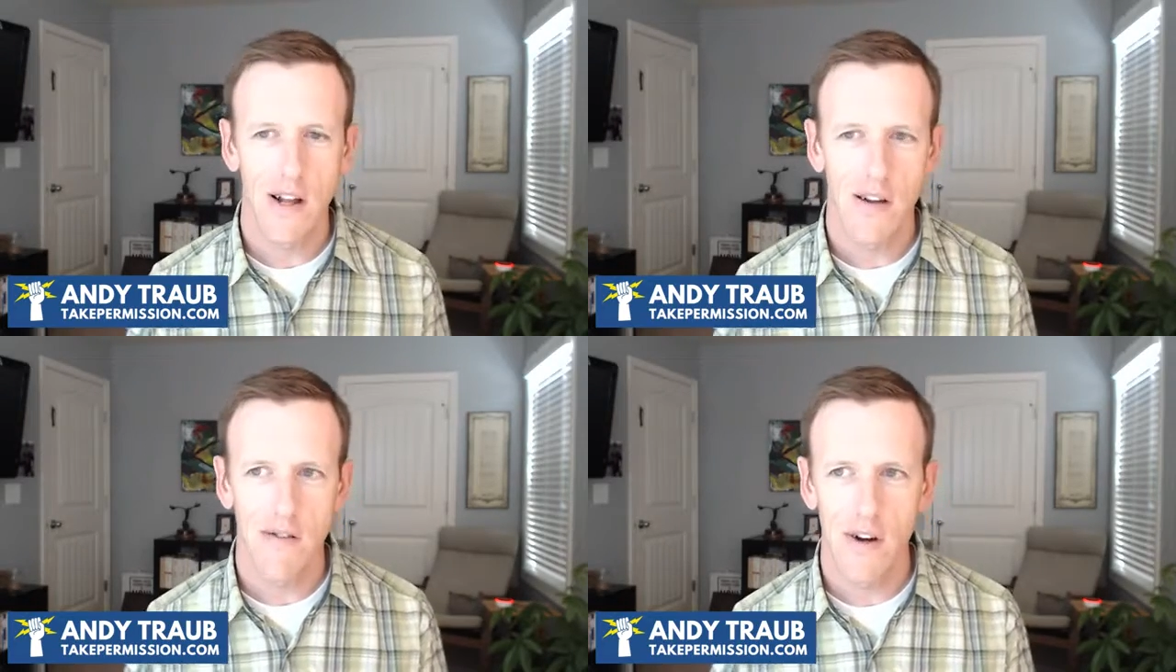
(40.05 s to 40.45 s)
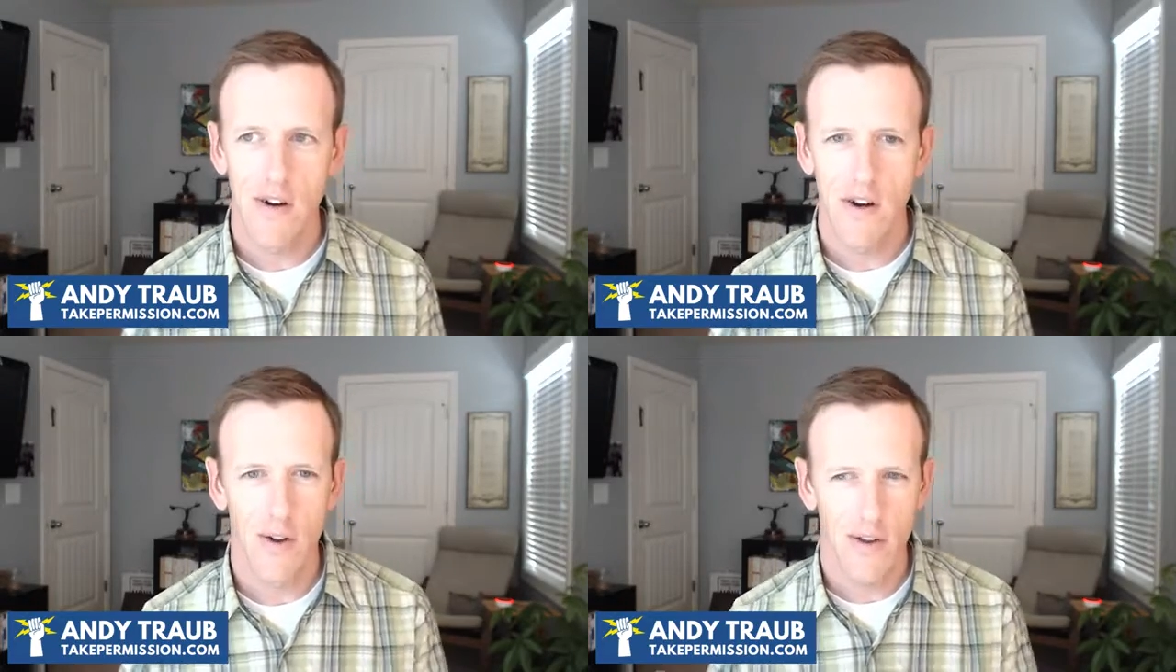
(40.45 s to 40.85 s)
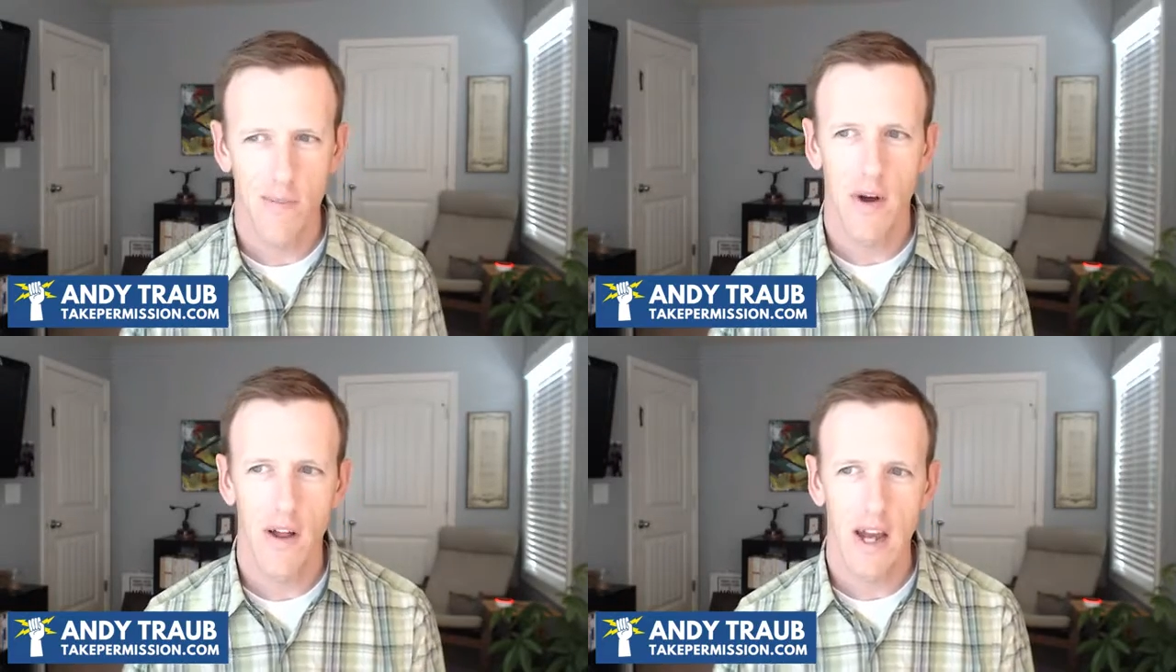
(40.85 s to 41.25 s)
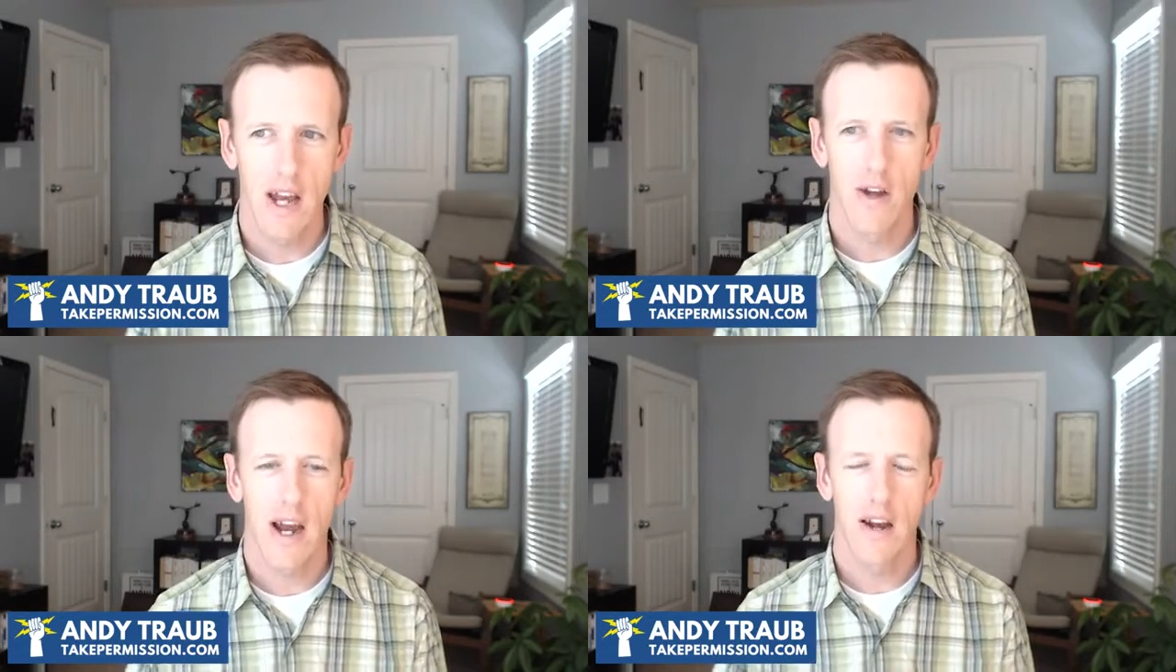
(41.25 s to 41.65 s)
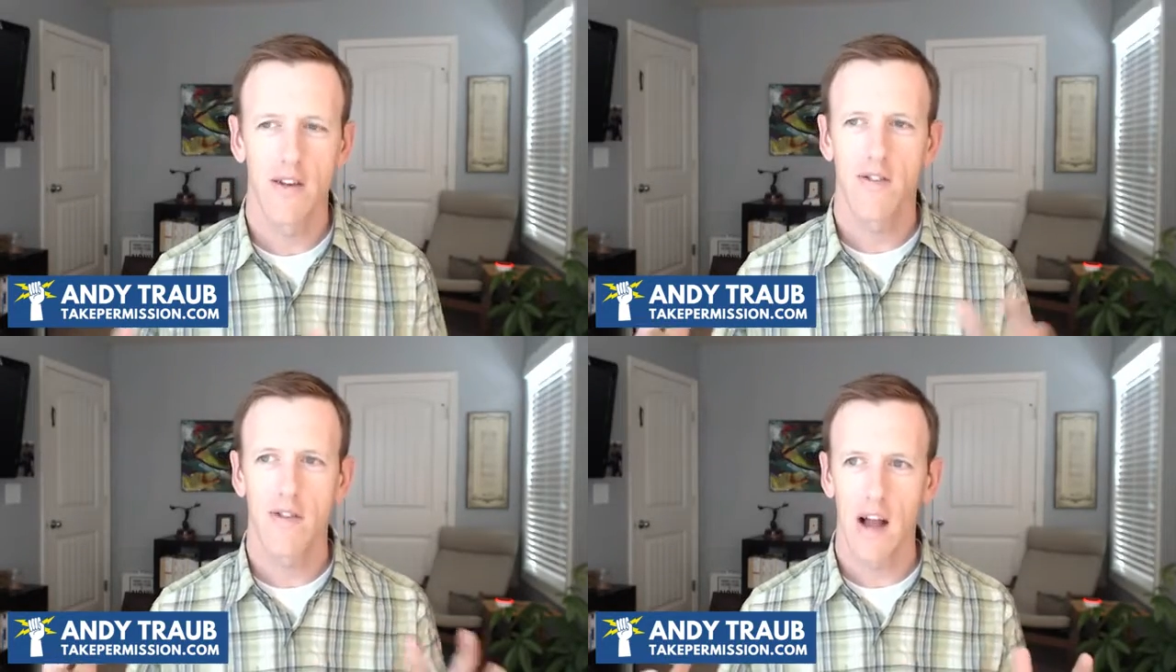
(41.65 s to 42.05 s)
on the road and you smell it and you kind of
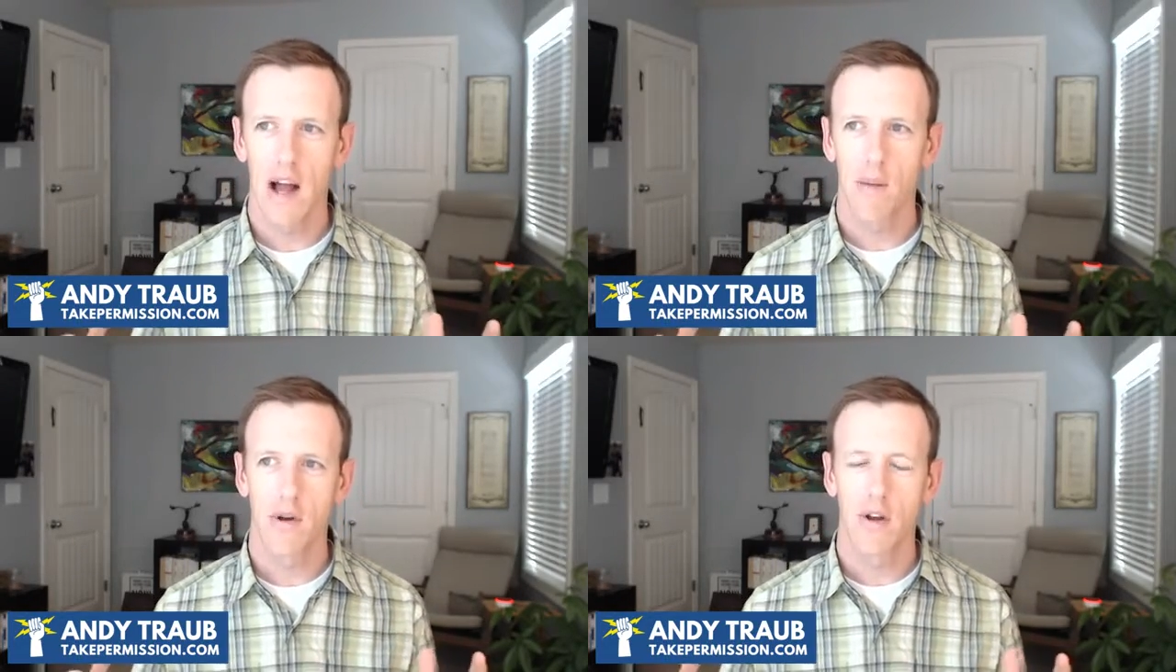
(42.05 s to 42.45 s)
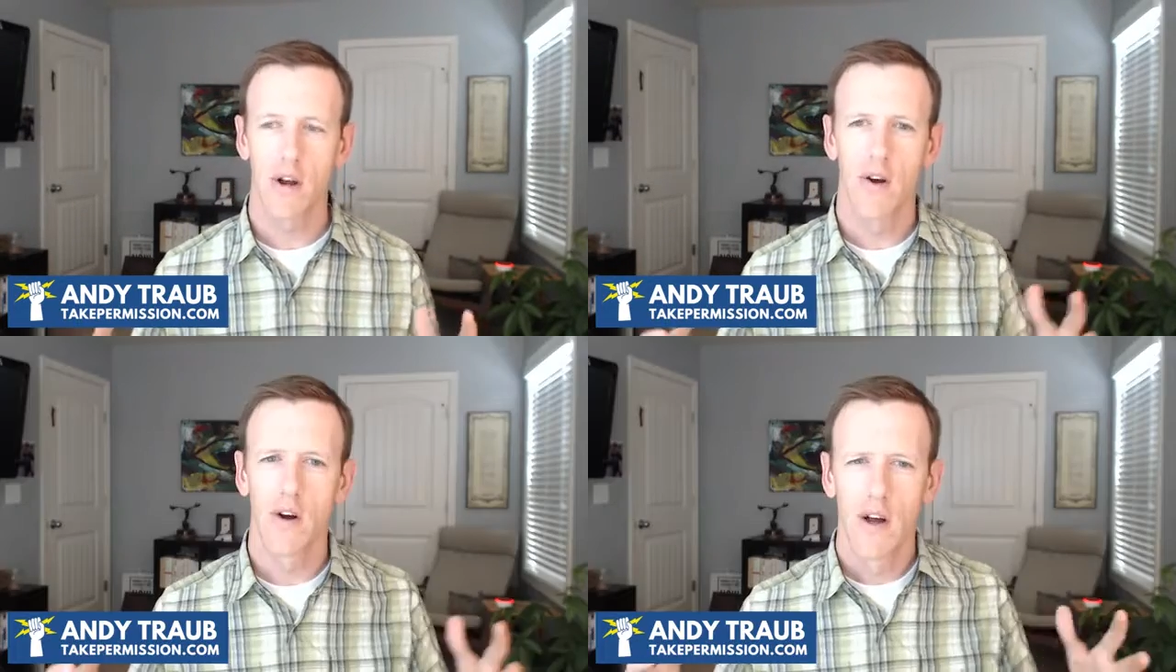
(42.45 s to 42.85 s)
just stop and you go,